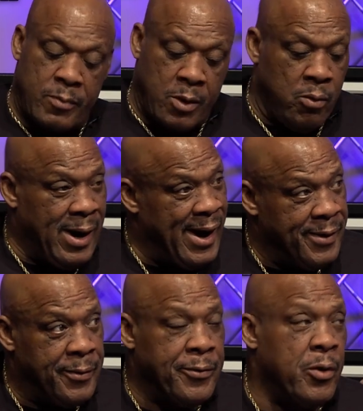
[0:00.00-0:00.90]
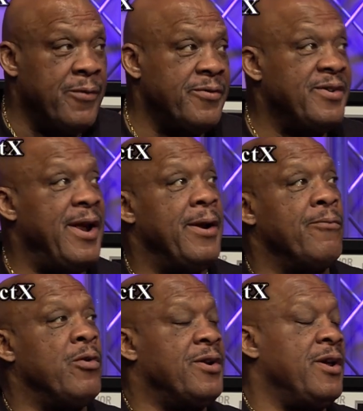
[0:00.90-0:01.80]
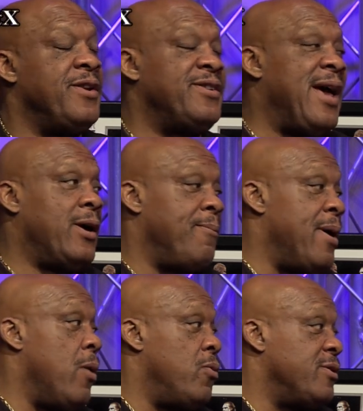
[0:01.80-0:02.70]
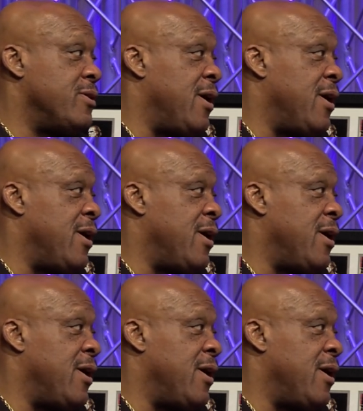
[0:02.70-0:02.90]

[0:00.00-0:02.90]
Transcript: Well, I don't know if it was that of what the exact amount was.